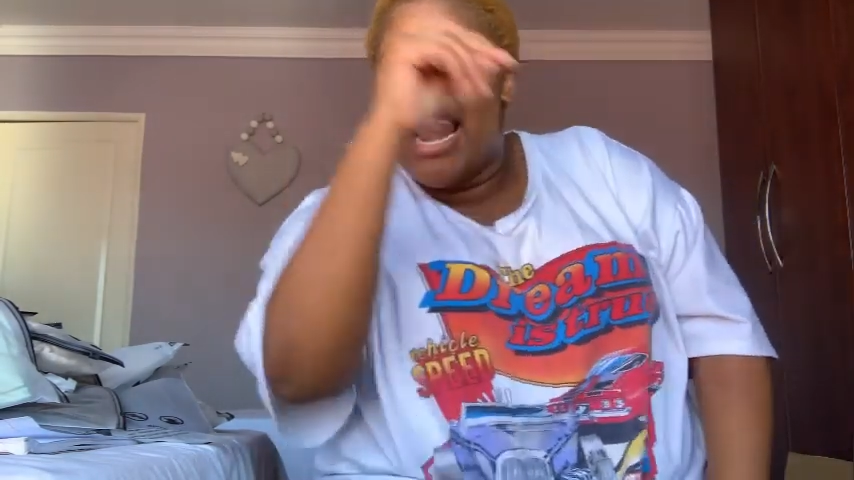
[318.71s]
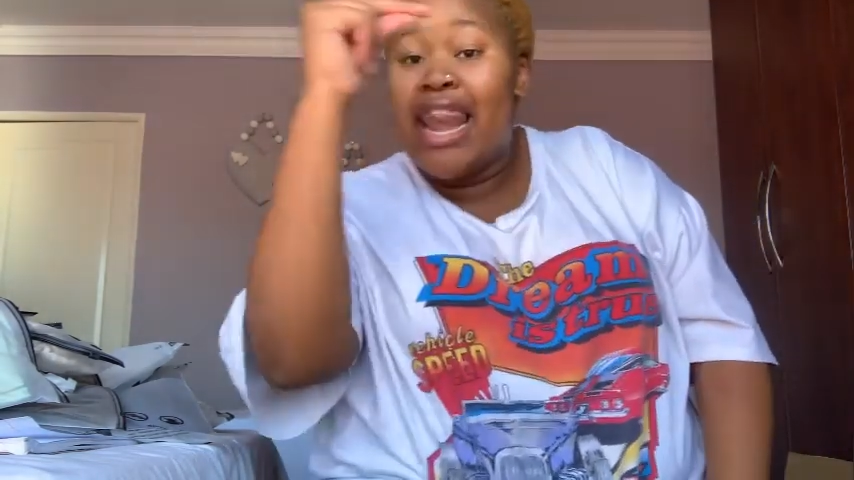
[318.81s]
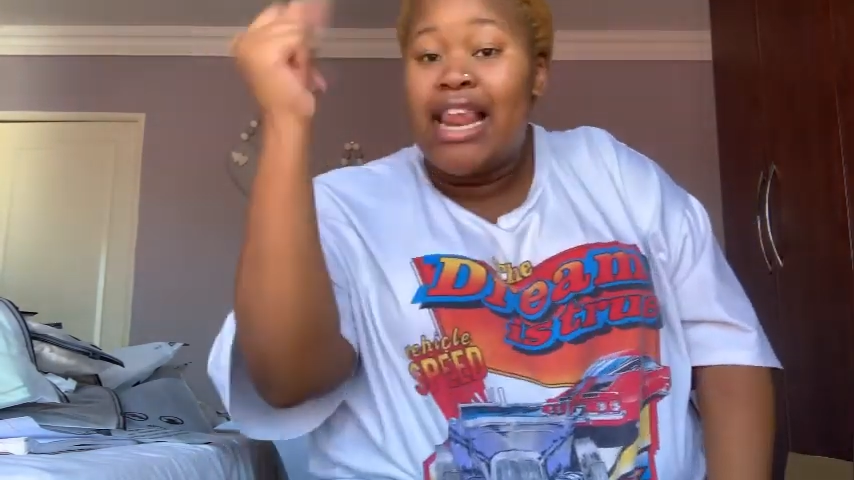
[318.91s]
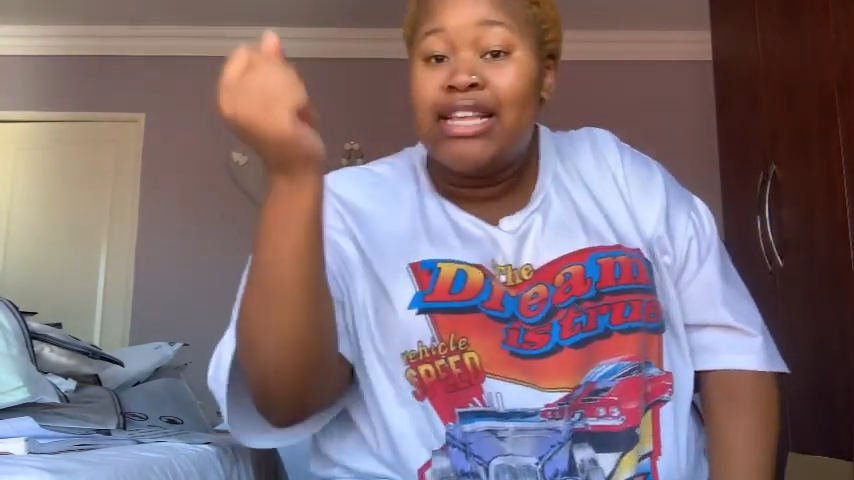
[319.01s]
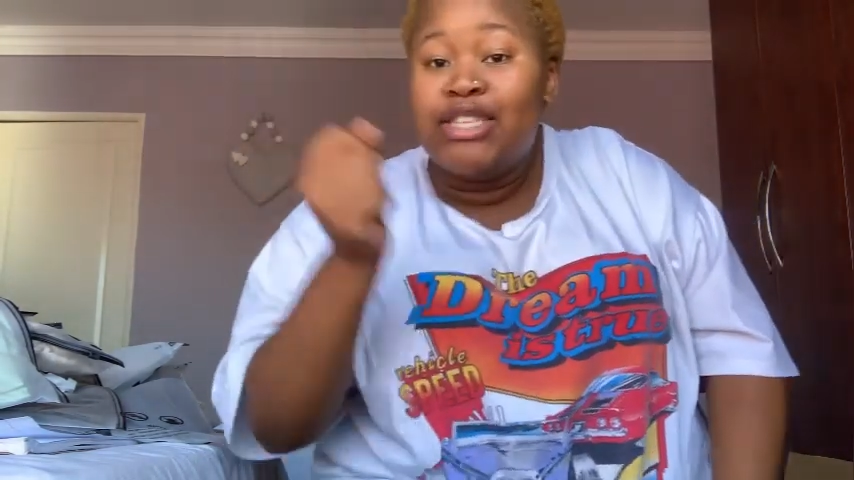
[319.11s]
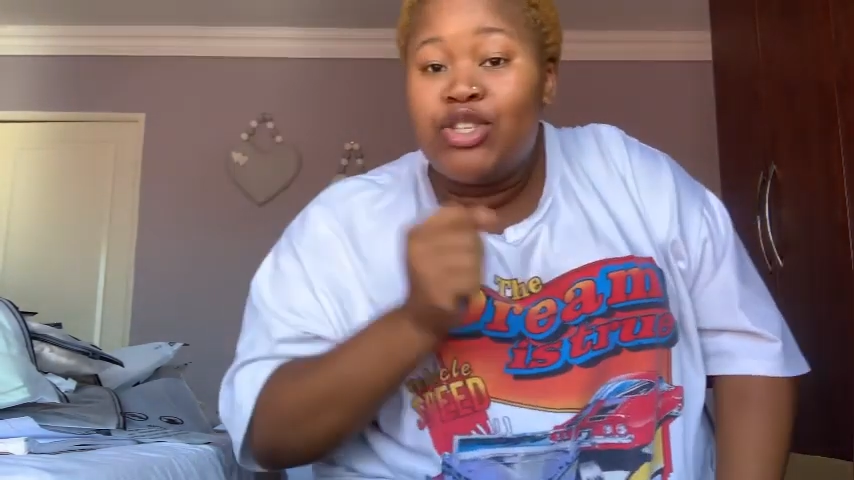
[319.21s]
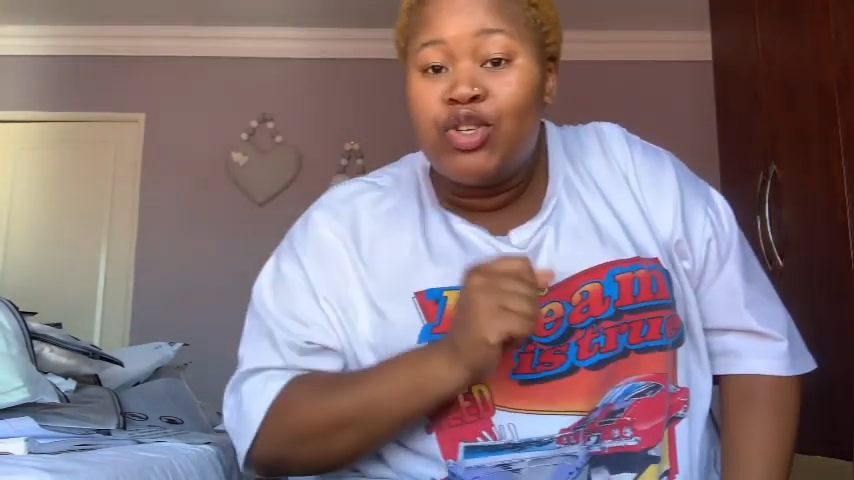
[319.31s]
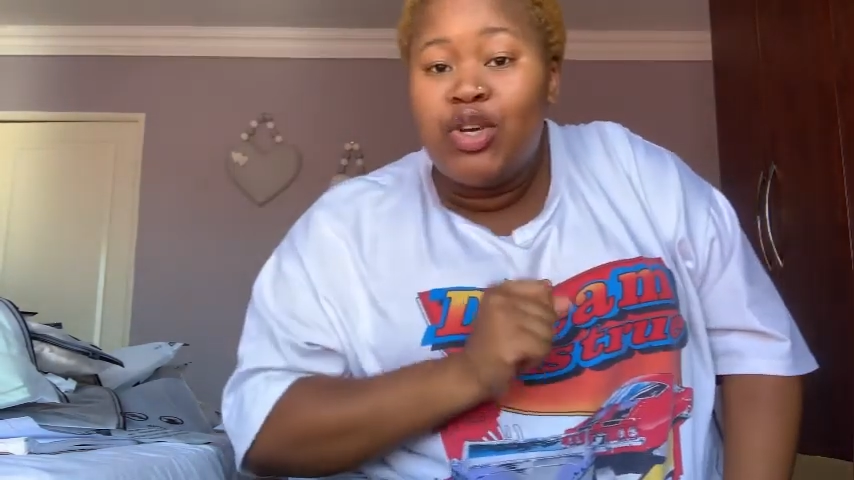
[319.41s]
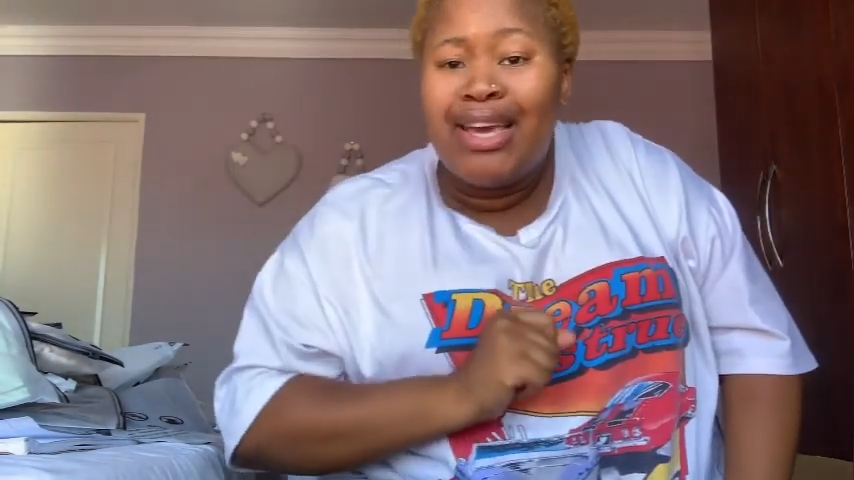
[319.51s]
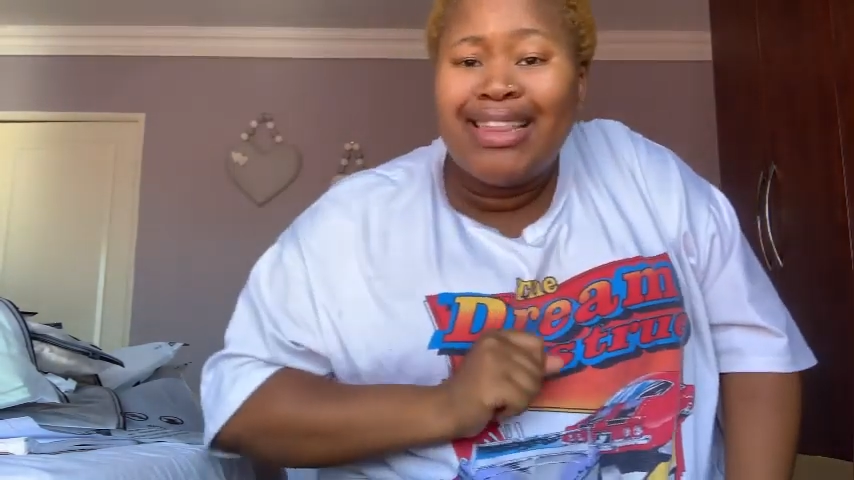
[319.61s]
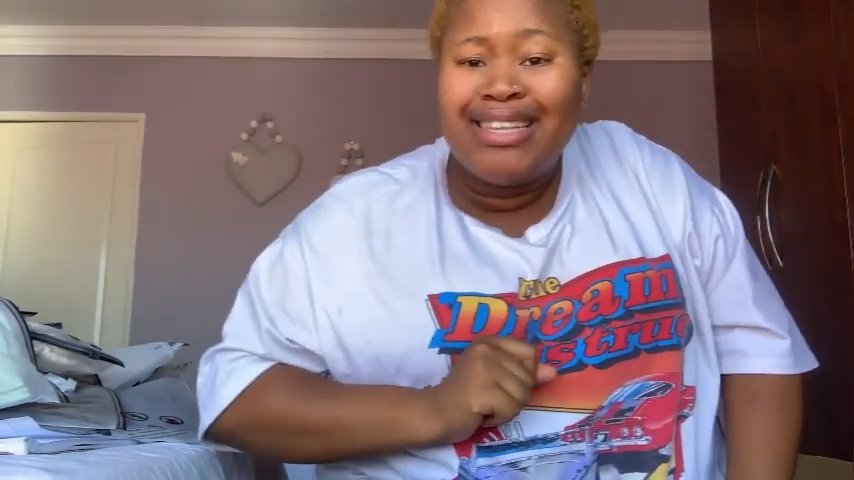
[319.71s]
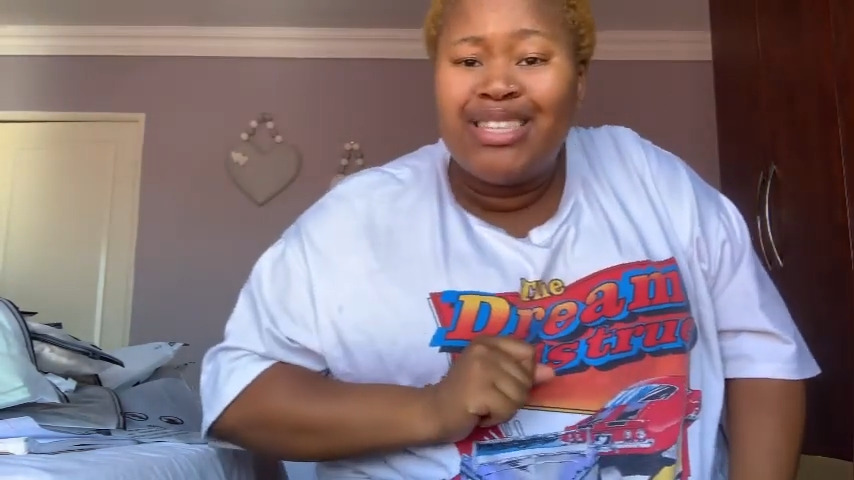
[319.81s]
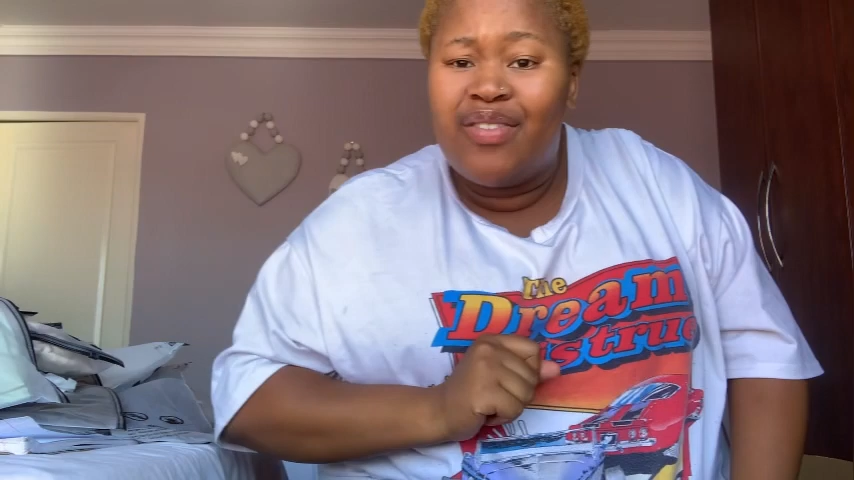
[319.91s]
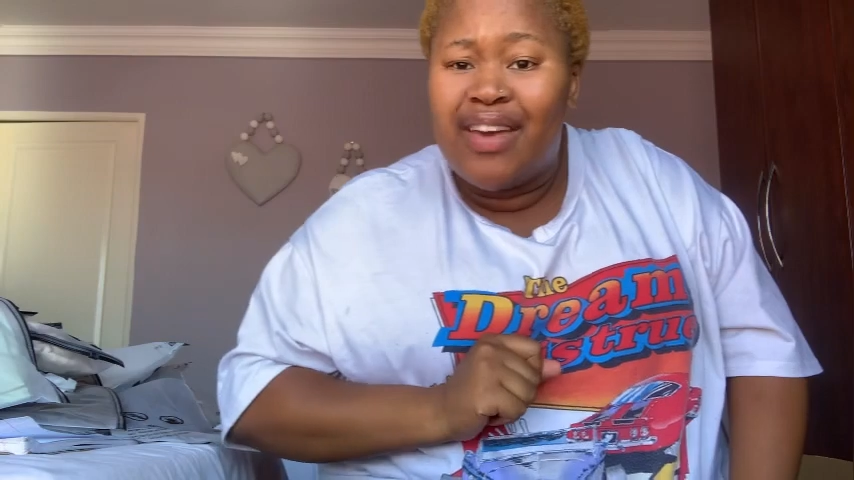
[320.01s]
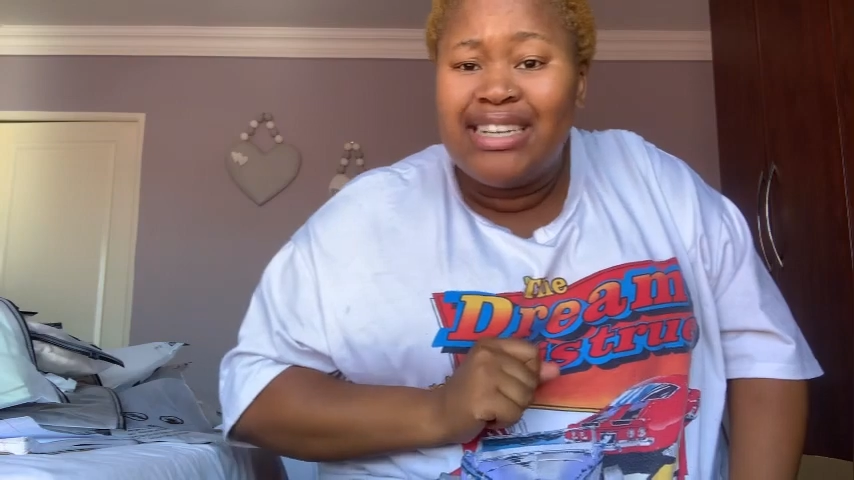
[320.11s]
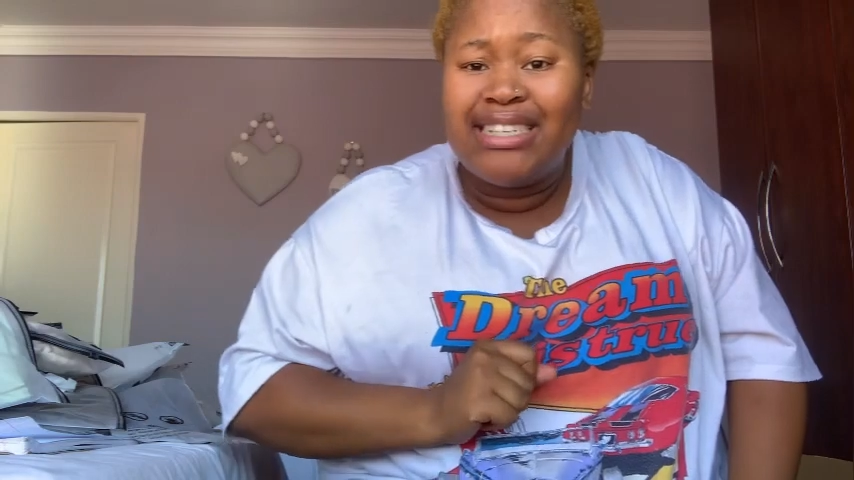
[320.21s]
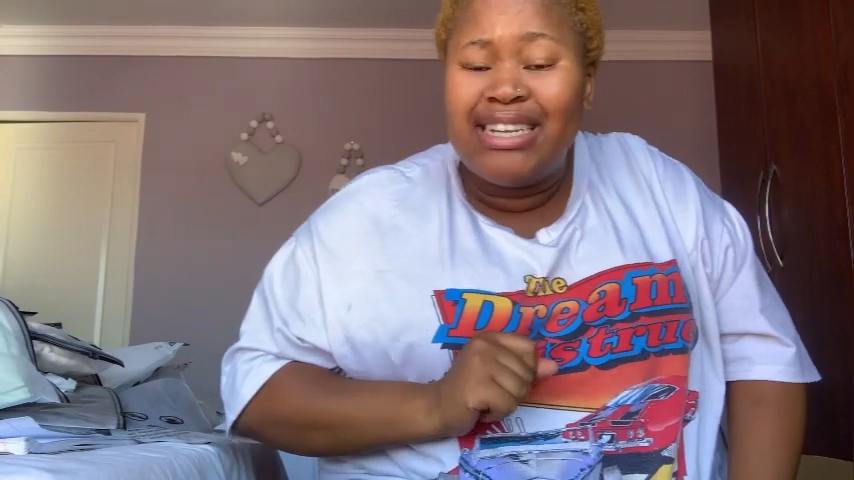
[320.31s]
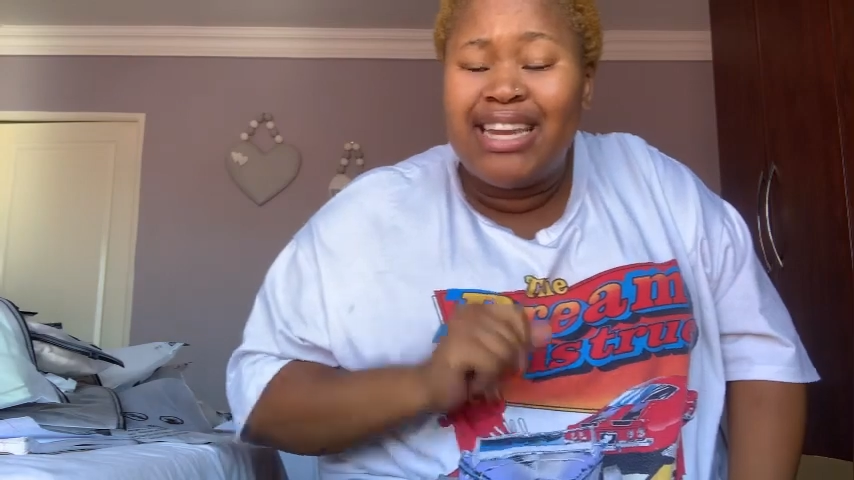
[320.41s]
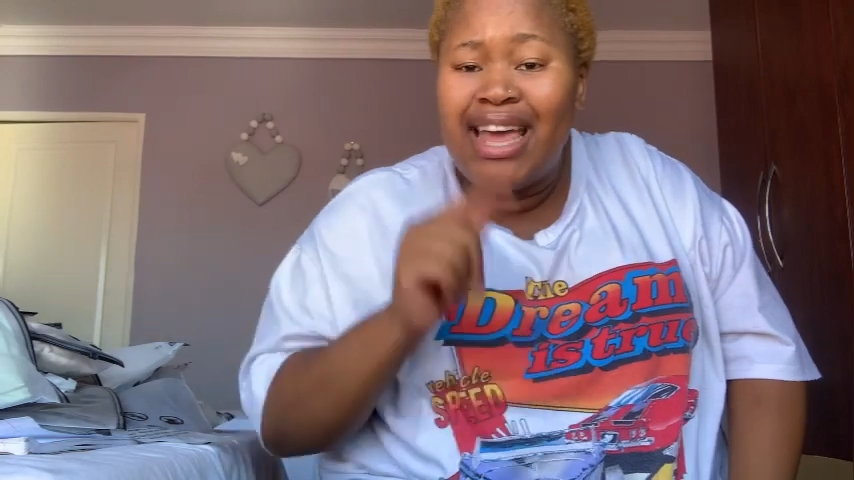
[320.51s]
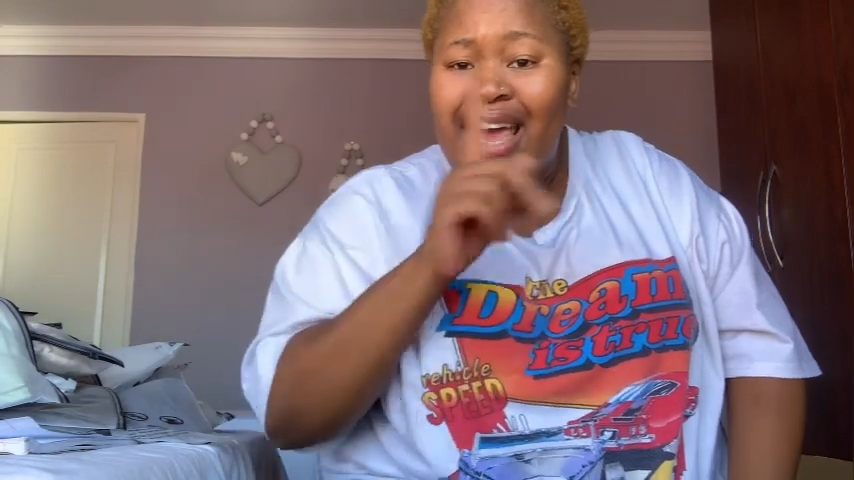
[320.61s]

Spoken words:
Let's do this fashion